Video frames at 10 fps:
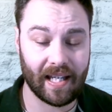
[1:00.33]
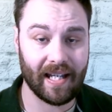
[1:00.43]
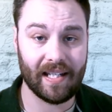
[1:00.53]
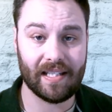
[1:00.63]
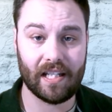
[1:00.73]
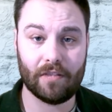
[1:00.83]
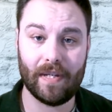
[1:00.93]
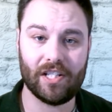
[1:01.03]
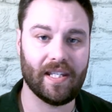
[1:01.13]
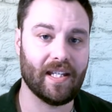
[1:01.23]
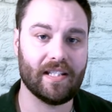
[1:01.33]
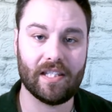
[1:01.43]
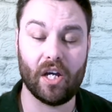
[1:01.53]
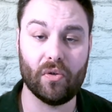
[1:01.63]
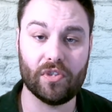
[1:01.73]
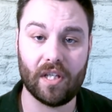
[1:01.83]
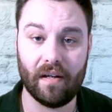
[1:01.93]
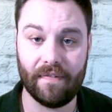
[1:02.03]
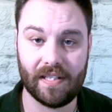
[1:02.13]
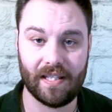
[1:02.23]
and especially external
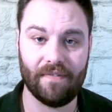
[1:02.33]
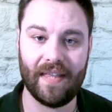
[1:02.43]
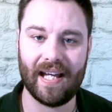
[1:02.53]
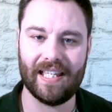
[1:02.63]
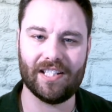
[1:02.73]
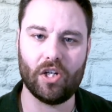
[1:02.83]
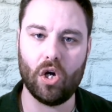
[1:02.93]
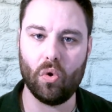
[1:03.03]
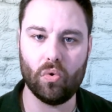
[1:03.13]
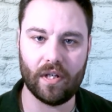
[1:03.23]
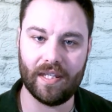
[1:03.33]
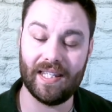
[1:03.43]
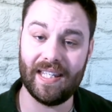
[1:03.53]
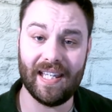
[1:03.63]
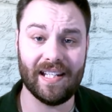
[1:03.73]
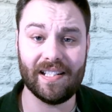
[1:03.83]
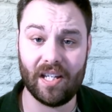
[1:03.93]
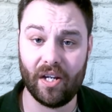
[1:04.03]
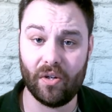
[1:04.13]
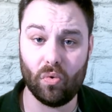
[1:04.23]
surface, if that is colder than the
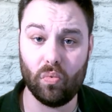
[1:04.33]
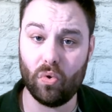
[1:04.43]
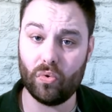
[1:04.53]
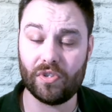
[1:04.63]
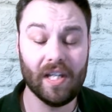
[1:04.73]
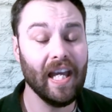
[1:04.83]
internal walls.